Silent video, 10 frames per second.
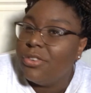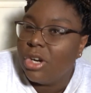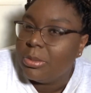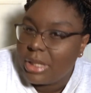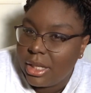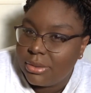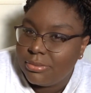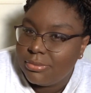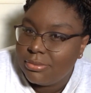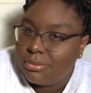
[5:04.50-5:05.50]
you know what I'm saying.
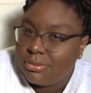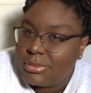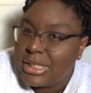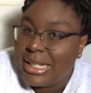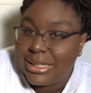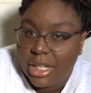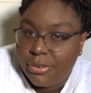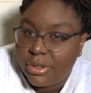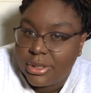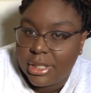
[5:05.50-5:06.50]
It takes
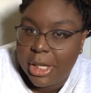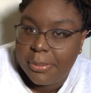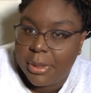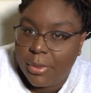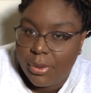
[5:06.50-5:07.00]
effort to keep them